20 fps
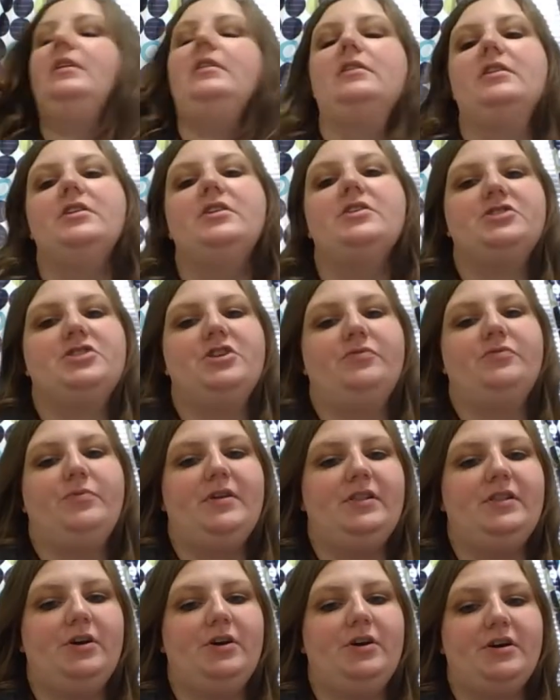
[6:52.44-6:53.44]
So if we
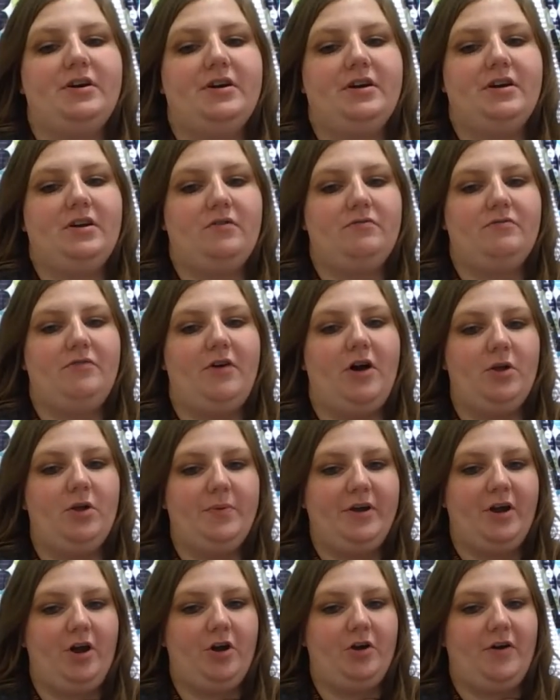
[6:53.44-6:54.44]
look,
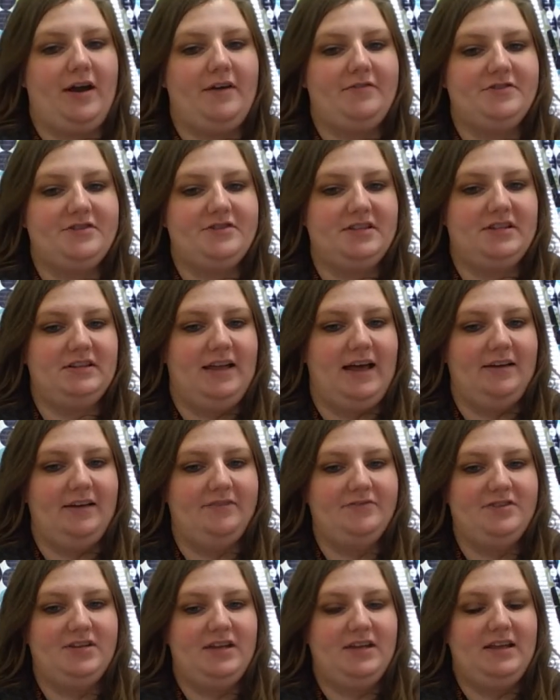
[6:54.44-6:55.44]
following our graph to the
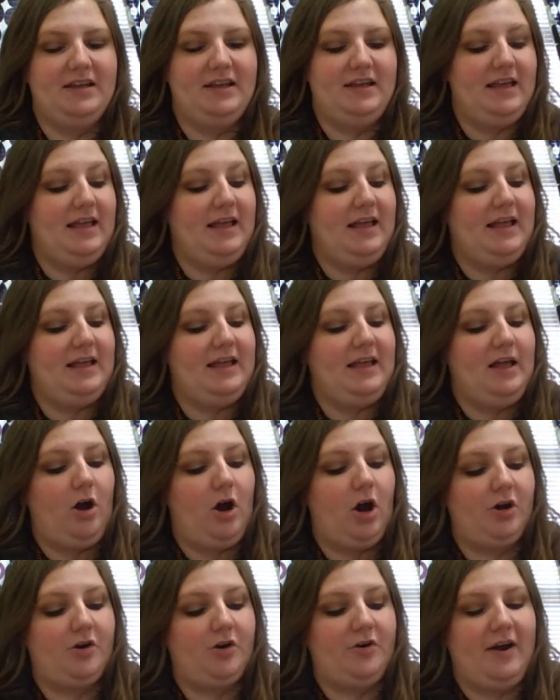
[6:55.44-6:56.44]
left,
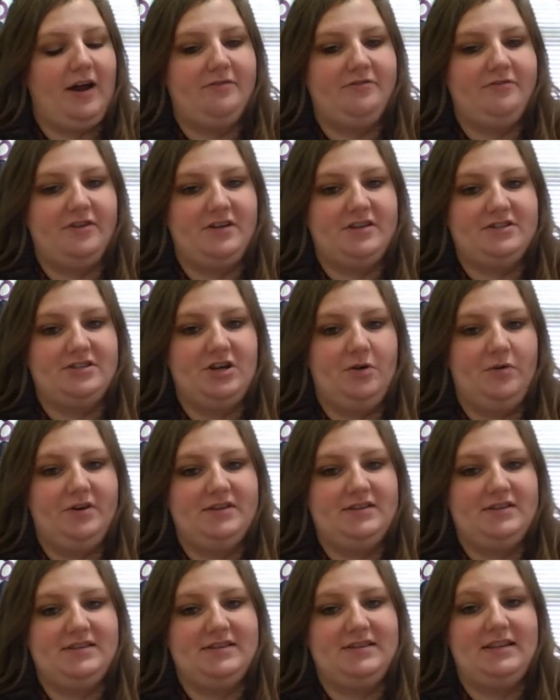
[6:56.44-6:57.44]
our graph is going
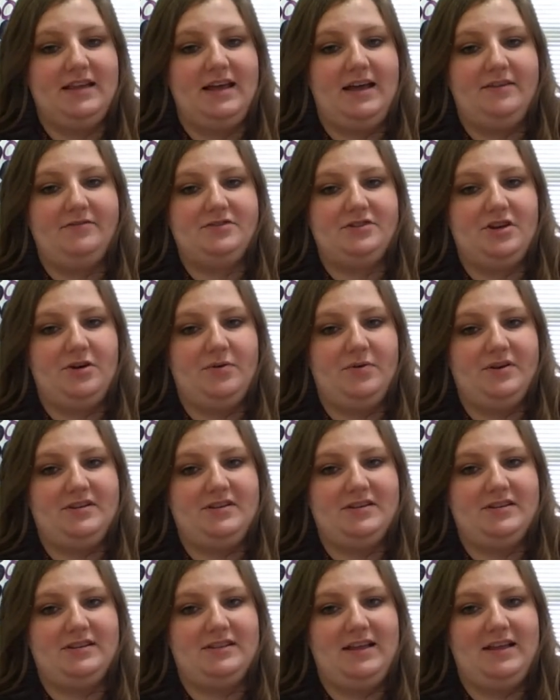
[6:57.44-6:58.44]
to the left, going to
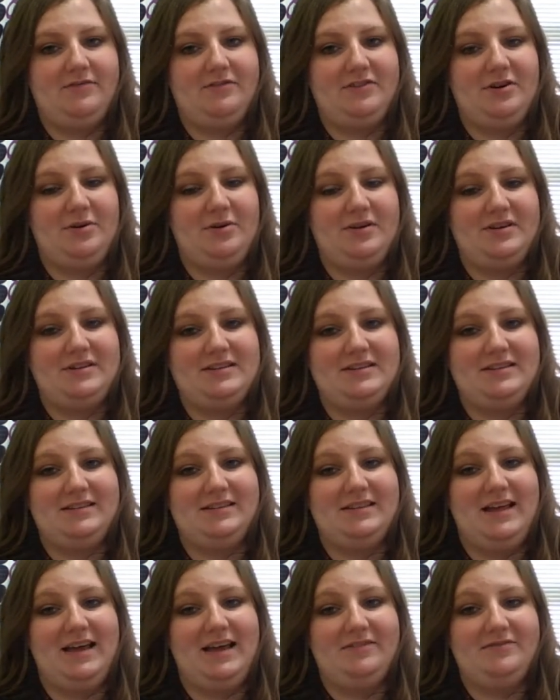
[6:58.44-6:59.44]
the left, going to the
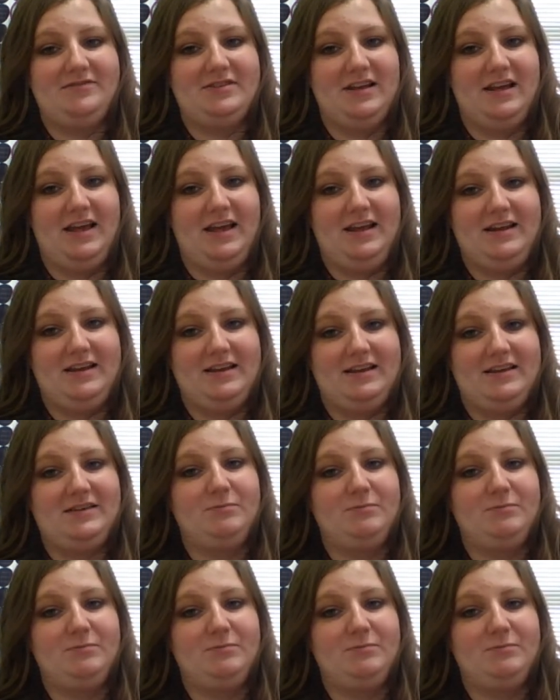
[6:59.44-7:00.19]
left, and it will